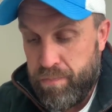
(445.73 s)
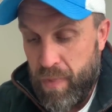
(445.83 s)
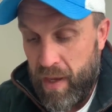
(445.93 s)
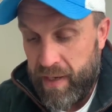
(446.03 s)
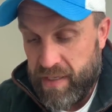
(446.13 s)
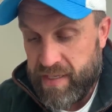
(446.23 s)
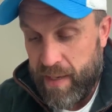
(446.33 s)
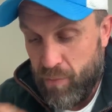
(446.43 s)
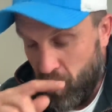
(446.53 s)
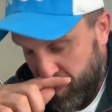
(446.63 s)
I need to
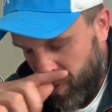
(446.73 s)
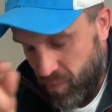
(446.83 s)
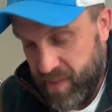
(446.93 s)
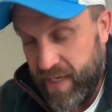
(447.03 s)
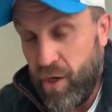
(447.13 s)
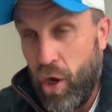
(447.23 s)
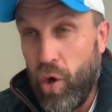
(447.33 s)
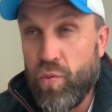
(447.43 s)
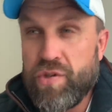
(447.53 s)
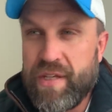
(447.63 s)
take more protein,
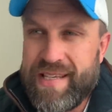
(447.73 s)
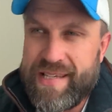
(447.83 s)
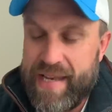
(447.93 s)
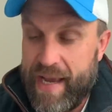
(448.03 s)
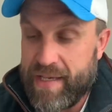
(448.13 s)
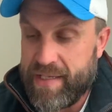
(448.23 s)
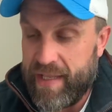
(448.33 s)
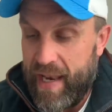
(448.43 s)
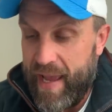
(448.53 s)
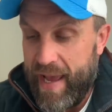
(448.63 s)
oats, and snacks to
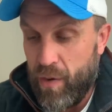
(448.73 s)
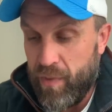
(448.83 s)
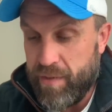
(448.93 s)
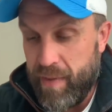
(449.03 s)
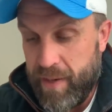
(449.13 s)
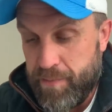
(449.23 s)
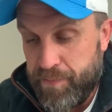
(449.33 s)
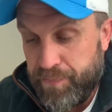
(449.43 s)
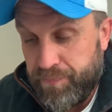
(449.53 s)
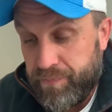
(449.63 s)
the layout with me.
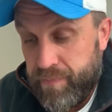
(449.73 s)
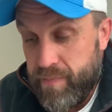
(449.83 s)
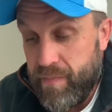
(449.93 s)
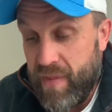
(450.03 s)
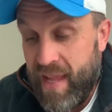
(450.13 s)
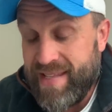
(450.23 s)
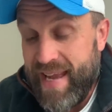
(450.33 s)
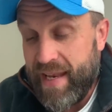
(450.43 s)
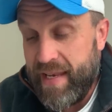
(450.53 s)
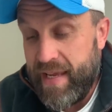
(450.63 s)

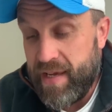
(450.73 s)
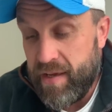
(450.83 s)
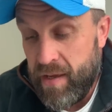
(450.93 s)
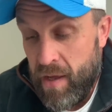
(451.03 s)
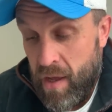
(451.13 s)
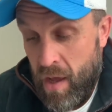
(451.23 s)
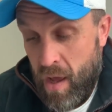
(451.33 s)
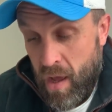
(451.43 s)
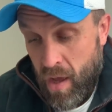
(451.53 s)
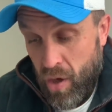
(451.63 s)
Technique.
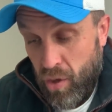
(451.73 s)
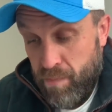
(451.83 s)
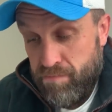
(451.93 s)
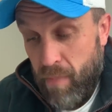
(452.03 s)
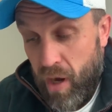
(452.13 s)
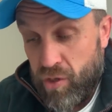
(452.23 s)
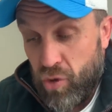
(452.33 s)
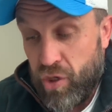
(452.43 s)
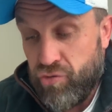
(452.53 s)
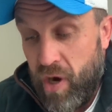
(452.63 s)
Might
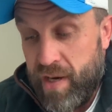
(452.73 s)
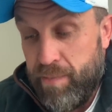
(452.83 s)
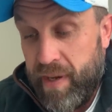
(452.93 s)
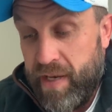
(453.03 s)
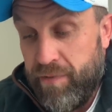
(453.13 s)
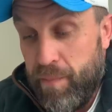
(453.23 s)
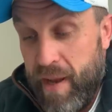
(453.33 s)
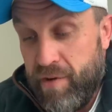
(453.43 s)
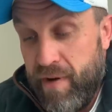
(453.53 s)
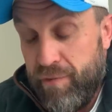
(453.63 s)
look at trying a bead for
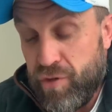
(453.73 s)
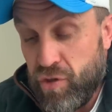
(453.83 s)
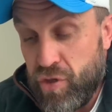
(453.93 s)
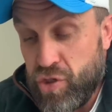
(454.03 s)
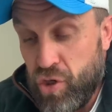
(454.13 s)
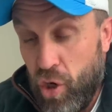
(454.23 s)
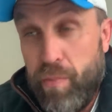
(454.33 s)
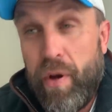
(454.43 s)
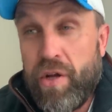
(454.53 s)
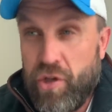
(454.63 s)
better reference on the slow
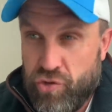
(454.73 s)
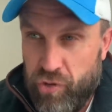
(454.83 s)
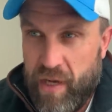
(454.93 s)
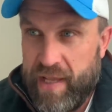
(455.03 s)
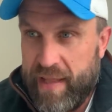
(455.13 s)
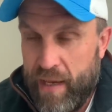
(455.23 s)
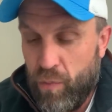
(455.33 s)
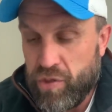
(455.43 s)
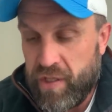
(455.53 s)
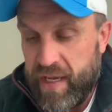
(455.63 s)
birds. I tried that. That
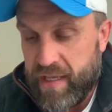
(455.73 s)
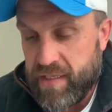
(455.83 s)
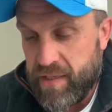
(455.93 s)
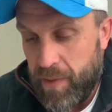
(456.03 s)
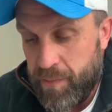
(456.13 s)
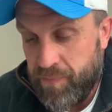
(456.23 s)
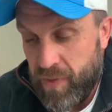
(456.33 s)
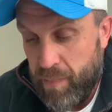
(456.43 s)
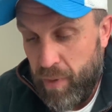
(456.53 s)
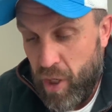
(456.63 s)
wasn't the answer.
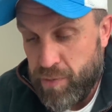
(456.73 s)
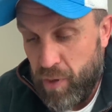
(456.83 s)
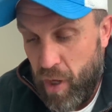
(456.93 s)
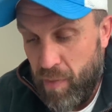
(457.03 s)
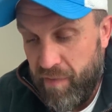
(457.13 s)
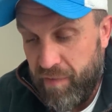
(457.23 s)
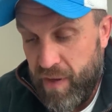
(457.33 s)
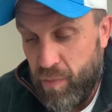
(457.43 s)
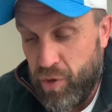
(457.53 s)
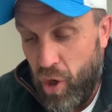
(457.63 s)
Birds below my
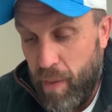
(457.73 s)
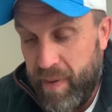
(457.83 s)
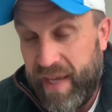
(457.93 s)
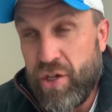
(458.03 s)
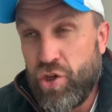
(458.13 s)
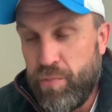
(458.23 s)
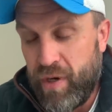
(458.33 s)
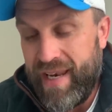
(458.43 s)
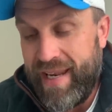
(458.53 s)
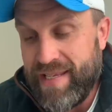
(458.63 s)
feet were not a big issue,
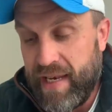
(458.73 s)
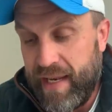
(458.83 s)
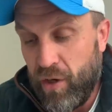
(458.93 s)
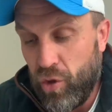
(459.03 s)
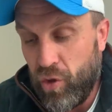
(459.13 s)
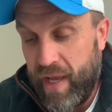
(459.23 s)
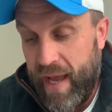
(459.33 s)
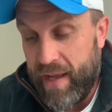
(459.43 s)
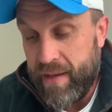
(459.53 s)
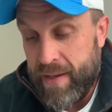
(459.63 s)
but it needs a little look at.